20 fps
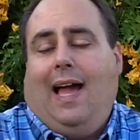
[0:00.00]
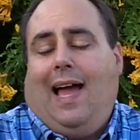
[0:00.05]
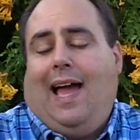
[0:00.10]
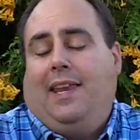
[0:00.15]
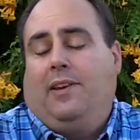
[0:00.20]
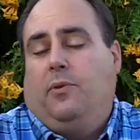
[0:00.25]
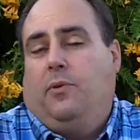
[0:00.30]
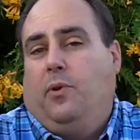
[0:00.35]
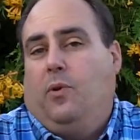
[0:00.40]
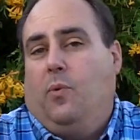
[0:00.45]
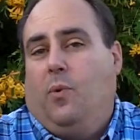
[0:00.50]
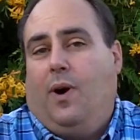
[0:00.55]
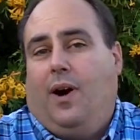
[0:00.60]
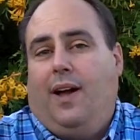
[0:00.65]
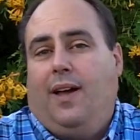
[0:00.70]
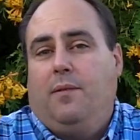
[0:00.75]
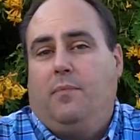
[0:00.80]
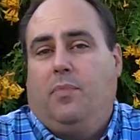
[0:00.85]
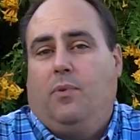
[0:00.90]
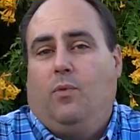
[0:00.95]
I don't know
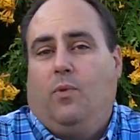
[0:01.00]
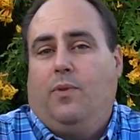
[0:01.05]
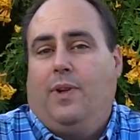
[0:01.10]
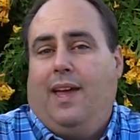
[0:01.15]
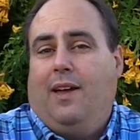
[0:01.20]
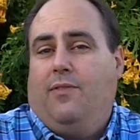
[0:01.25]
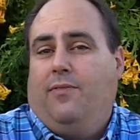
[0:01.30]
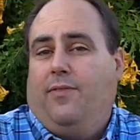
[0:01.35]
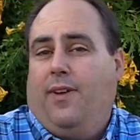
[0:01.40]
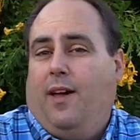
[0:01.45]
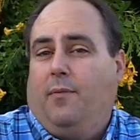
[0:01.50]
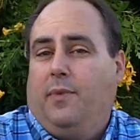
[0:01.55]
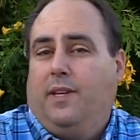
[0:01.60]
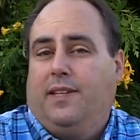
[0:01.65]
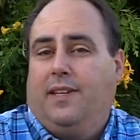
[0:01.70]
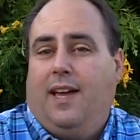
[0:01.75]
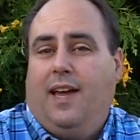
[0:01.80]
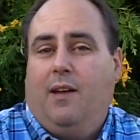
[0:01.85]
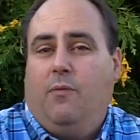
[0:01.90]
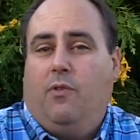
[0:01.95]
why, but when we have
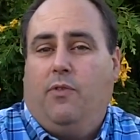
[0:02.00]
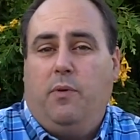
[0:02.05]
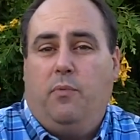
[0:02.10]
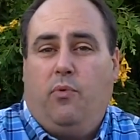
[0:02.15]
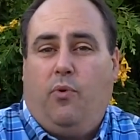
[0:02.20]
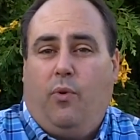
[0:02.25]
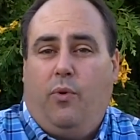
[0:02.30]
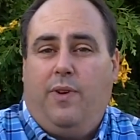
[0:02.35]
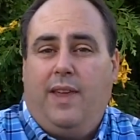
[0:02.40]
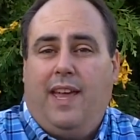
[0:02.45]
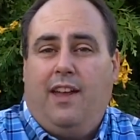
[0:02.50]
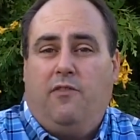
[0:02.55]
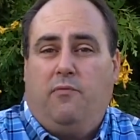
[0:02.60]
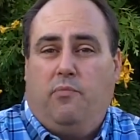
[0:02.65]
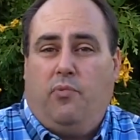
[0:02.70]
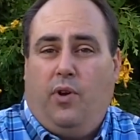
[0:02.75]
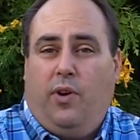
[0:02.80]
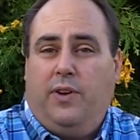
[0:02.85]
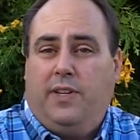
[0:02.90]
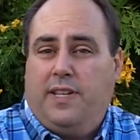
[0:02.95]
family time, when we
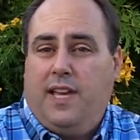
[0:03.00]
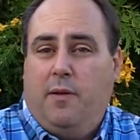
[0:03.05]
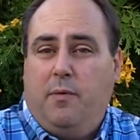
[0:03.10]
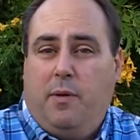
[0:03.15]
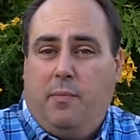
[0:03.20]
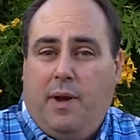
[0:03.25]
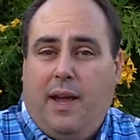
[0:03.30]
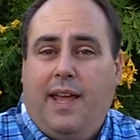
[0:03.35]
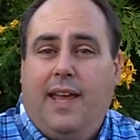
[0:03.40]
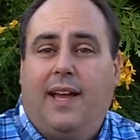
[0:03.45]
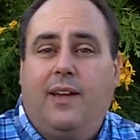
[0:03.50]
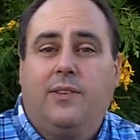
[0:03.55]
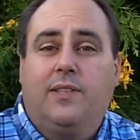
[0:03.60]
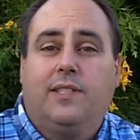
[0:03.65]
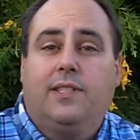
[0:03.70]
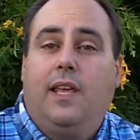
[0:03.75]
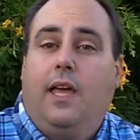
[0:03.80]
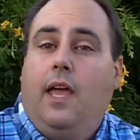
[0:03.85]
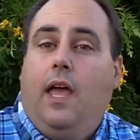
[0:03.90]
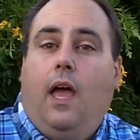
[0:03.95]
have prayer time in my
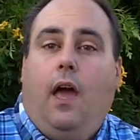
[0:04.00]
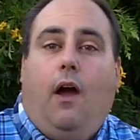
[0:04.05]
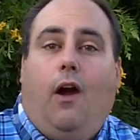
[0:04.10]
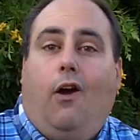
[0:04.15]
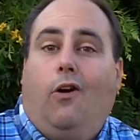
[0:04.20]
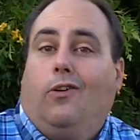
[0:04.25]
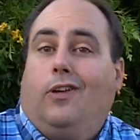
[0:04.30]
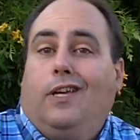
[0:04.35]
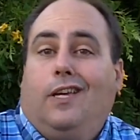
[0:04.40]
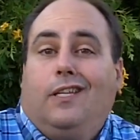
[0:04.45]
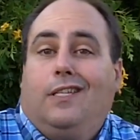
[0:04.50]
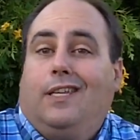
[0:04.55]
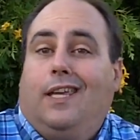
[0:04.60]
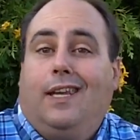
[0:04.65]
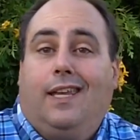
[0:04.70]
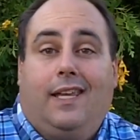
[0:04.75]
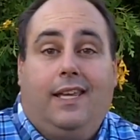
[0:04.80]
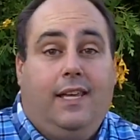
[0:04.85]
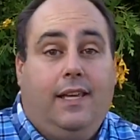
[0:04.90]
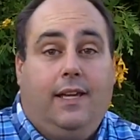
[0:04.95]
house, our kids
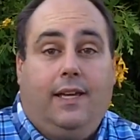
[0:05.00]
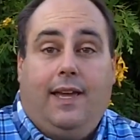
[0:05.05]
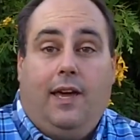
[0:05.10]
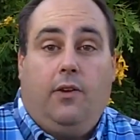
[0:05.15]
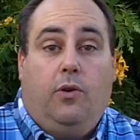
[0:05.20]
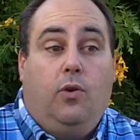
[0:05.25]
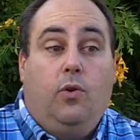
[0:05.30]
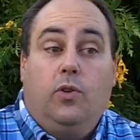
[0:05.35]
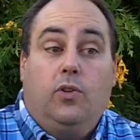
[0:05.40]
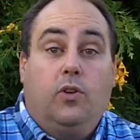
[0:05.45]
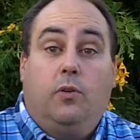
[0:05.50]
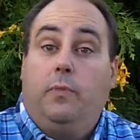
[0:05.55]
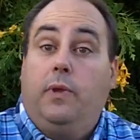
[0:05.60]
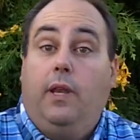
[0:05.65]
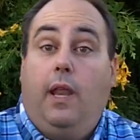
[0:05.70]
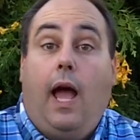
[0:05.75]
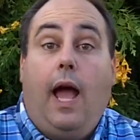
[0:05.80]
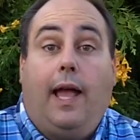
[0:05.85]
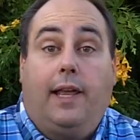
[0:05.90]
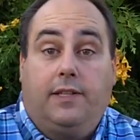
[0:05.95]
get a kick out of who's going to
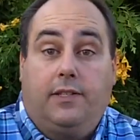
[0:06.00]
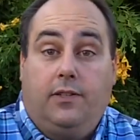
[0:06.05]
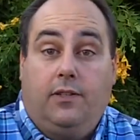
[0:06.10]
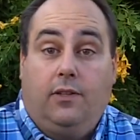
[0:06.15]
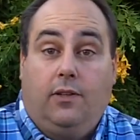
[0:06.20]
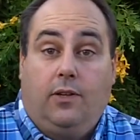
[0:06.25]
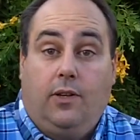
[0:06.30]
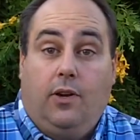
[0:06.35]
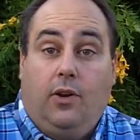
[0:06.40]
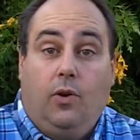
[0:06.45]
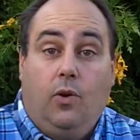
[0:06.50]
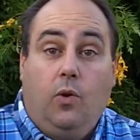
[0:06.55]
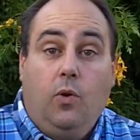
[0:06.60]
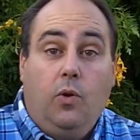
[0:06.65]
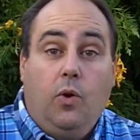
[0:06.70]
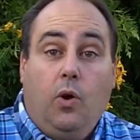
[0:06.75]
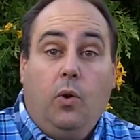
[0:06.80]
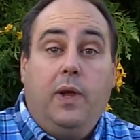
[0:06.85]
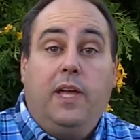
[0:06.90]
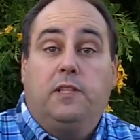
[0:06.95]
be last. You know,
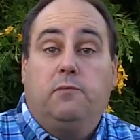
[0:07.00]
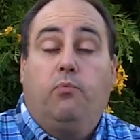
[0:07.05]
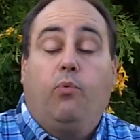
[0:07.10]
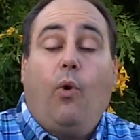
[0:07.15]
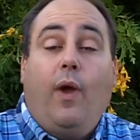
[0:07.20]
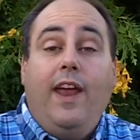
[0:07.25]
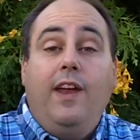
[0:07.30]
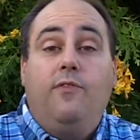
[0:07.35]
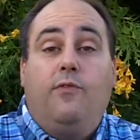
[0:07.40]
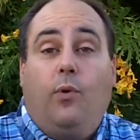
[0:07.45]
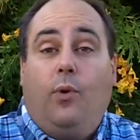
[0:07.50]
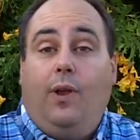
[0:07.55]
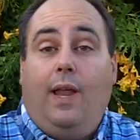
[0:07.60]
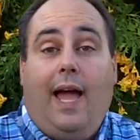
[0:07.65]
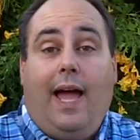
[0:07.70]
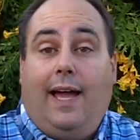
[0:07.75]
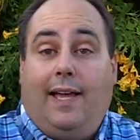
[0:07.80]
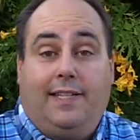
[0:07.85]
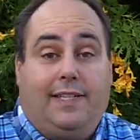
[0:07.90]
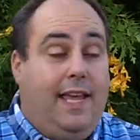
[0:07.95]
who gets prayed for
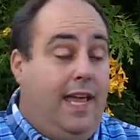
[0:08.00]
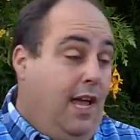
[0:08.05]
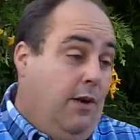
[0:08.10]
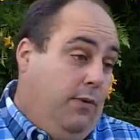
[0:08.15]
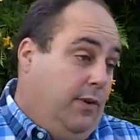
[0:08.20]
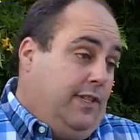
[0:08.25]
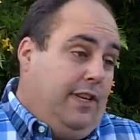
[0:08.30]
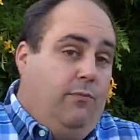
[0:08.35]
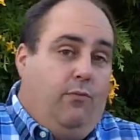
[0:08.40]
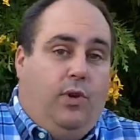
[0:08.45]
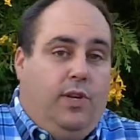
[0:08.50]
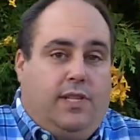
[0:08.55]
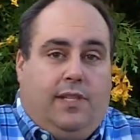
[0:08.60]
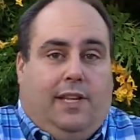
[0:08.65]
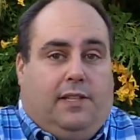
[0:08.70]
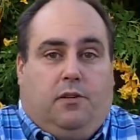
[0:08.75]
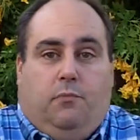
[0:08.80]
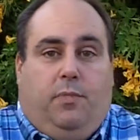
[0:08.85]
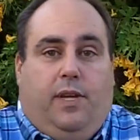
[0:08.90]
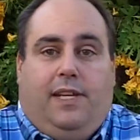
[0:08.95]
last? For some
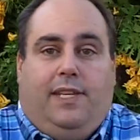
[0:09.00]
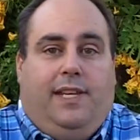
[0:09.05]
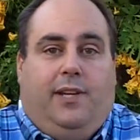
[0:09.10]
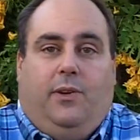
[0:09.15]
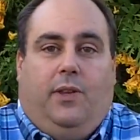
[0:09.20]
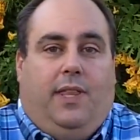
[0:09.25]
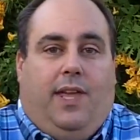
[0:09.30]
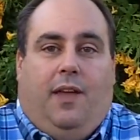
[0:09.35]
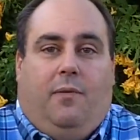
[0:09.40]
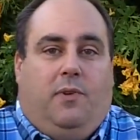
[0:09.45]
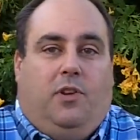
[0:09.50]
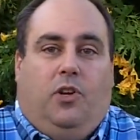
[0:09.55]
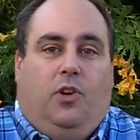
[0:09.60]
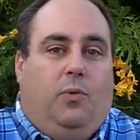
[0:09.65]
reason, that's a big deal to them.